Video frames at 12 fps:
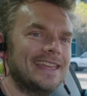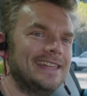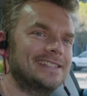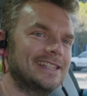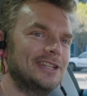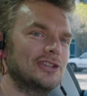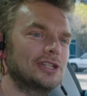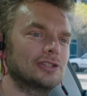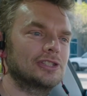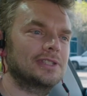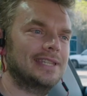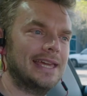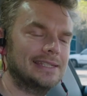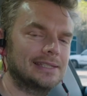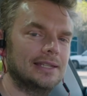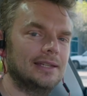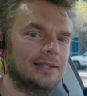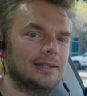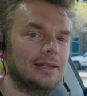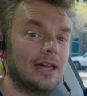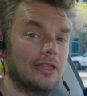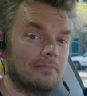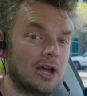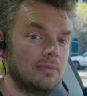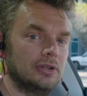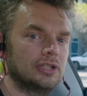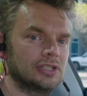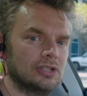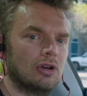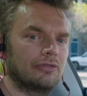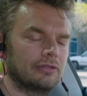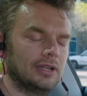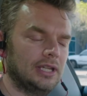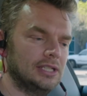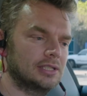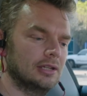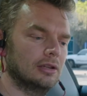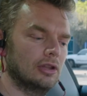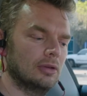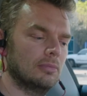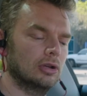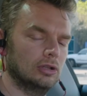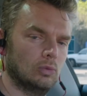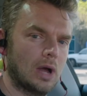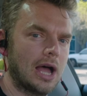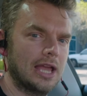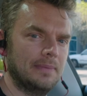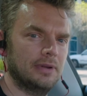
It's interesting because Tesla at the moment doesn't offer a lease deal on the Model Y,